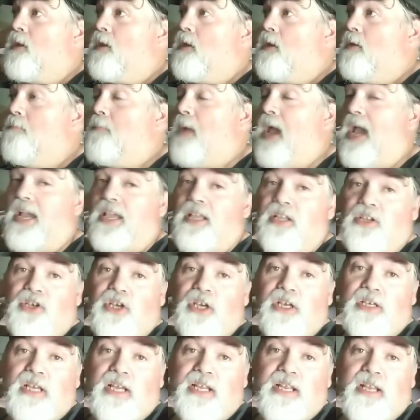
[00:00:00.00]
mac and
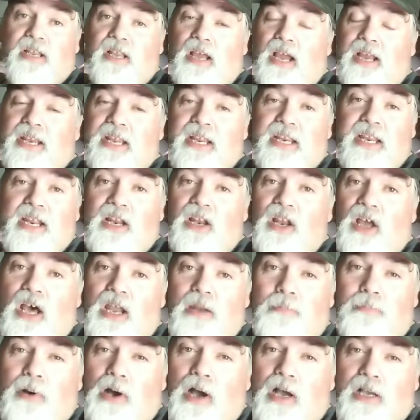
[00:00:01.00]
cheese. I didn't eat a
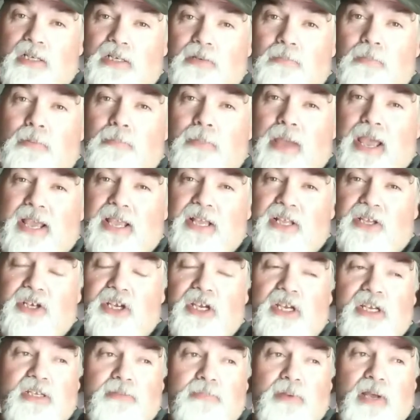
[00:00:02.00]
lot of pasta, but mac and
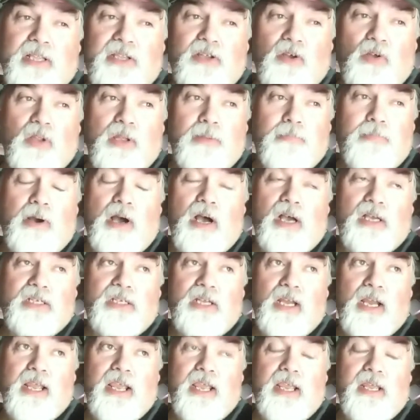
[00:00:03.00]
cheese is about the only
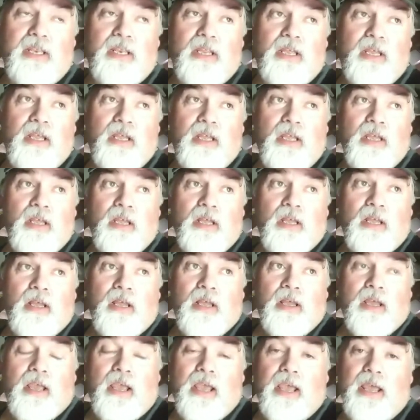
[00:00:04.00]
pasta I ate,
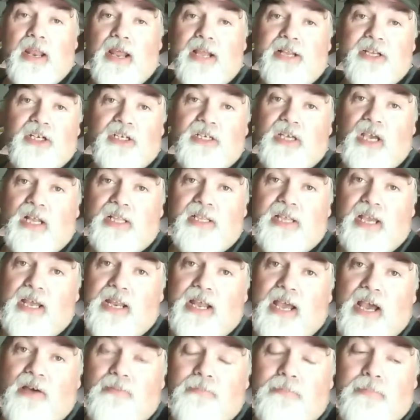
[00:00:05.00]
and I just cut that
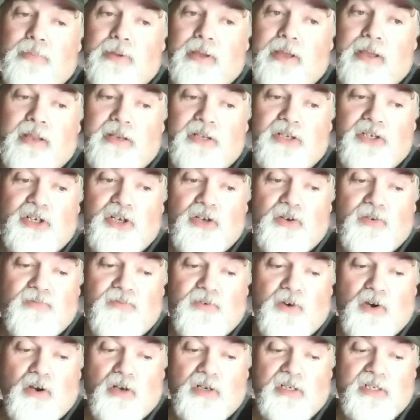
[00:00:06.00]
out in June
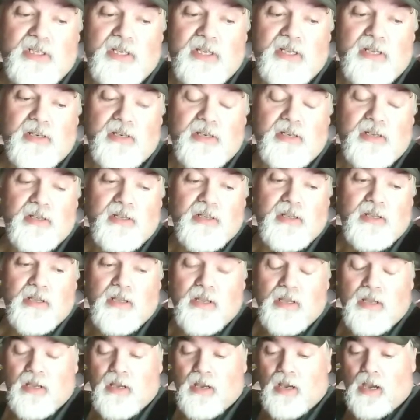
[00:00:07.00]
1st, and
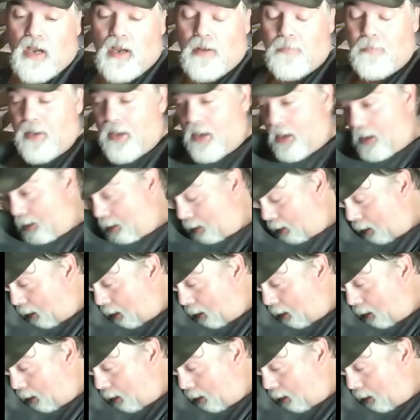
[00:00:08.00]
I'm at